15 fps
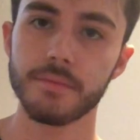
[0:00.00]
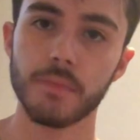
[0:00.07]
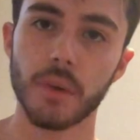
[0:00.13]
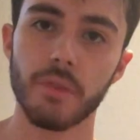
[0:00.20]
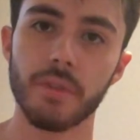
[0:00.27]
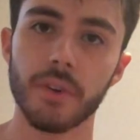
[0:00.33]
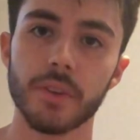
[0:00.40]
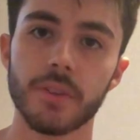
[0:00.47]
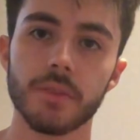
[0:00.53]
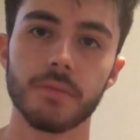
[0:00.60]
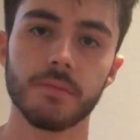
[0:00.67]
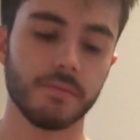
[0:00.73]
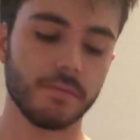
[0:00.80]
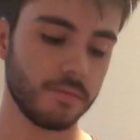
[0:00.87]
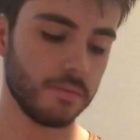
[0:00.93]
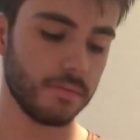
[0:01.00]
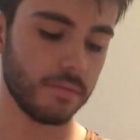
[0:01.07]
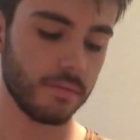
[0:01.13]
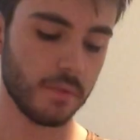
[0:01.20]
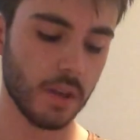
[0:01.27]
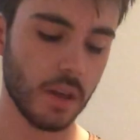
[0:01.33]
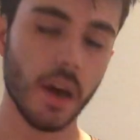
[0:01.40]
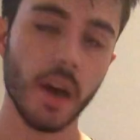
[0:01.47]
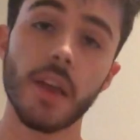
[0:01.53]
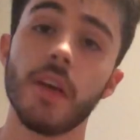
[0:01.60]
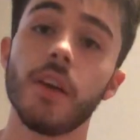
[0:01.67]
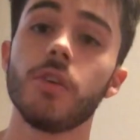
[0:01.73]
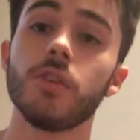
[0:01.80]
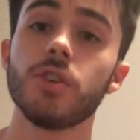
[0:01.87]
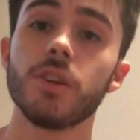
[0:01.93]
Perfect.
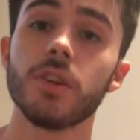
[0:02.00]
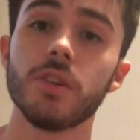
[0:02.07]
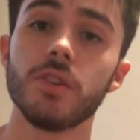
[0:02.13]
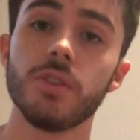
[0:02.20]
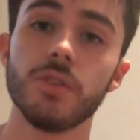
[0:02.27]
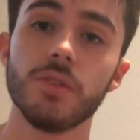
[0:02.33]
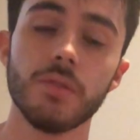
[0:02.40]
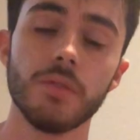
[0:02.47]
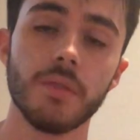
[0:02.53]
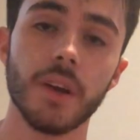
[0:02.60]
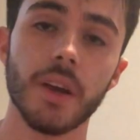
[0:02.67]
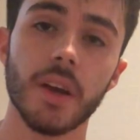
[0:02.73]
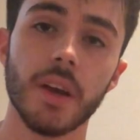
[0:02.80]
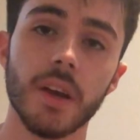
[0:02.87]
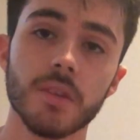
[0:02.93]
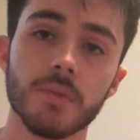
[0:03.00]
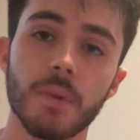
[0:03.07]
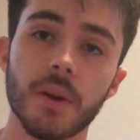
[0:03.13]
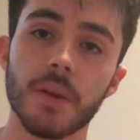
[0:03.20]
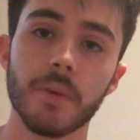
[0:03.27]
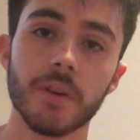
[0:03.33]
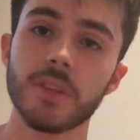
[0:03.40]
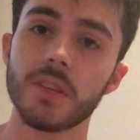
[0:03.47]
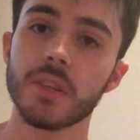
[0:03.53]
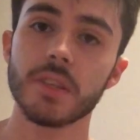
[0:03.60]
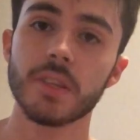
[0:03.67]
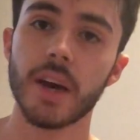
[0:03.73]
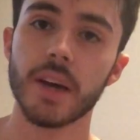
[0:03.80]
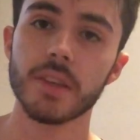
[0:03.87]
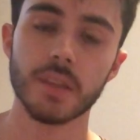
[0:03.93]
Then what you're going to do is pretty much the
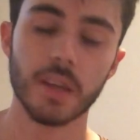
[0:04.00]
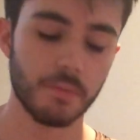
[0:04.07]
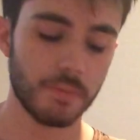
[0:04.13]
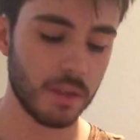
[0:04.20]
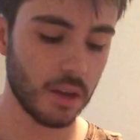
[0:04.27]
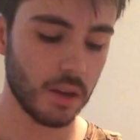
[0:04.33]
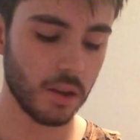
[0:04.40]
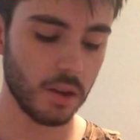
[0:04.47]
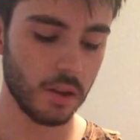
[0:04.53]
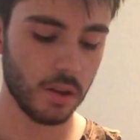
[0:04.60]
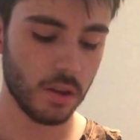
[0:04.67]
exact same thing